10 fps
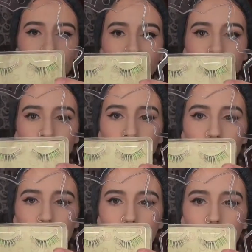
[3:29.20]
they've
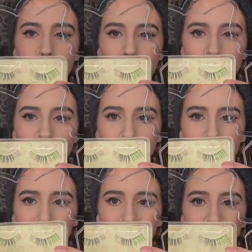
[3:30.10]
got um, little
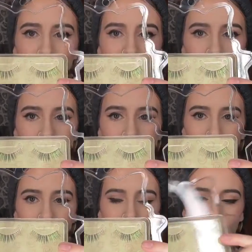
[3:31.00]
green bits
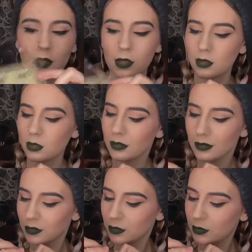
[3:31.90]

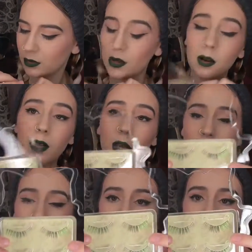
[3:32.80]
I'm going to
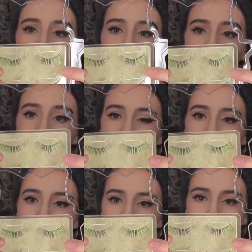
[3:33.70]
have to cut off most of
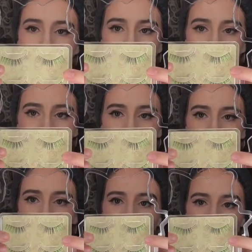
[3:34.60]
that because
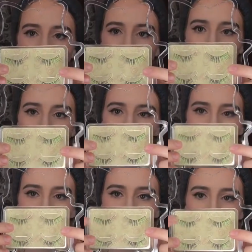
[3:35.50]
they're way, way, way
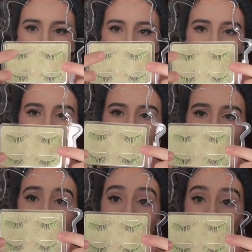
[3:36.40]
too large
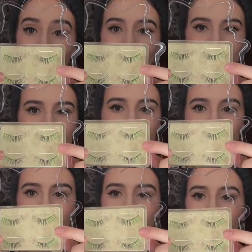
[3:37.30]
for my eyes.
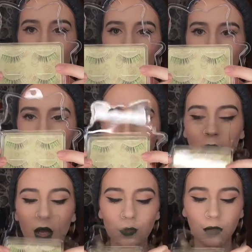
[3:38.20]
Um, but
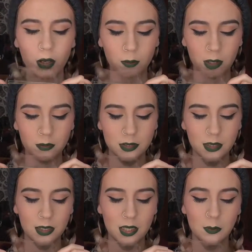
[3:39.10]
hopefully I'll be able to
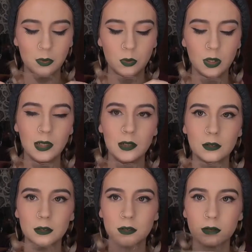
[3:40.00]
like keep one
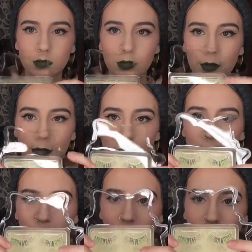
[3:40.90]
little green
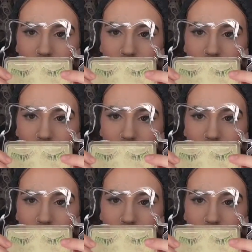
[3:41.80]
bit, maybe